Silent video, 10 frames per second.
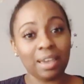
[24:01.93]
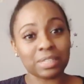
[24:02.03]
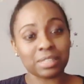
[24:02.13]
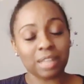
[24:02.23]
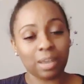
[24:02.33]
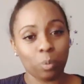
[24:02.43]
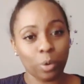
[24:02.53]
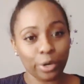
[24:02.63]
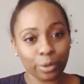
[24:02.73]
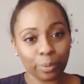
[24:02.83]
It's like,
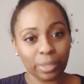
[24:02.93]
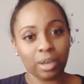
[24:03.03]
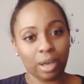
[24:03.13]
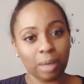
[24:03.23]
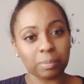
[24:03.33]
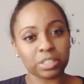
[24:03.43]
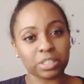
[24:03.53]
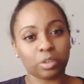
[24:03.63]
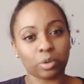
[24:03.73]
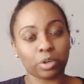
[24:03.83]
what are we
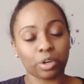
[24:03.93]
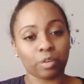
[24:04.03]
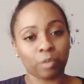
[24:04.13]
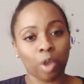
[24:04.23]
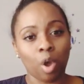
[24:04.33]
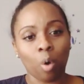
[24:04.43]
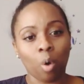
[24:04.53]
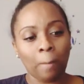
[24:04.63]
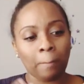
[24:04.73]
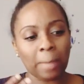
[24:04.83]
accomplishing here on earth?
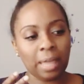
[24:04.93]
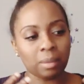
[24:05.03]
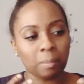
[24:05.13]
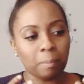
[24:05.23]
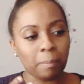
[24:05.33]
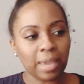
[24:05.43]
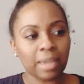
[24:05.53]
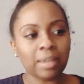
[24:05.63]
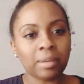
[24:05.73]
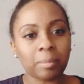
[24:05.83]
And the
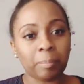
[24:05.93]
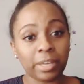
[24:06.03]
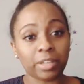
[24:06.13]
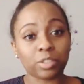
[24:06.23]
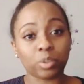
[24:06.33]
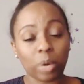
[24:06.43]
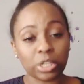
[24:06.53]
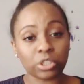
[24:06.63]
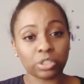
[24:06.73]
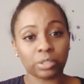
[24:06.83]
main biggest
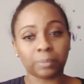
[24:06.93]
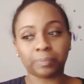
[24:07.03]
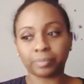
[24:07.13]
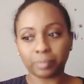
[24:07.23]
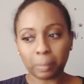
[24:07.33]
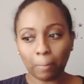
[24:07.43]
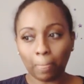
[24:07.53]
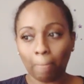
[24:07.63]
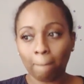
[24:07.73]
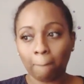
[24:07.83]
question
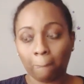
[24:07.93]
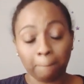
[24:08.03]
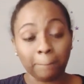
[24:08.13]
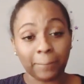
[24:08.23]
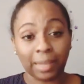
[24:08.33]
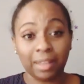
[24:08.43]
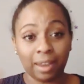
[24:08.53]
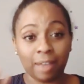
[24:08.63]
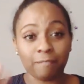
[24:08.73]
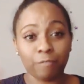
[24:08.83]
that
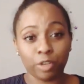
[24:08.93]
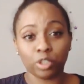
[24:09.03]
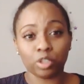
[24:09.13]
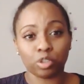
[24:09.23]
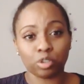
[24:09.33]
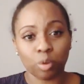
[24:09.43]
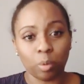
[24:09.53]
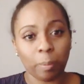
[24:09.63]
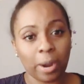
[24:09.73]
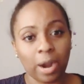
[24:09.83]
I feel is
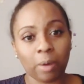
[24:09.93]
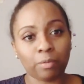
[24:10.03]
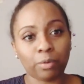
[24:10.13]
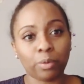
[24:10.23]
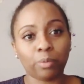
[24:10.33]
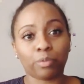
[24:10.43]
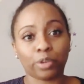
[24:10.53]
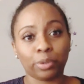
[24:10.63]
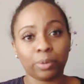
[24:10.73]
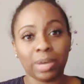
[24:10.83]
so powerful for
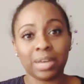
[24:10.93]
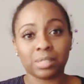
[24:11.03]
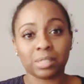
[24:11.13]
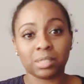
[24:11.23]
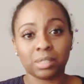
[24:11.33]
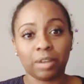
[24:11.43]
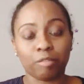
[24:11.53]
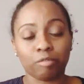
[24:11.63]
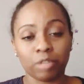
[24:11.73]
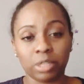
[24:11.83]
you guys to, like,
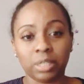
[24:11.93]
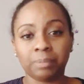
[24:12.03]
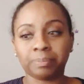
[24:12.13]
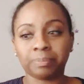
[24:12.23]
really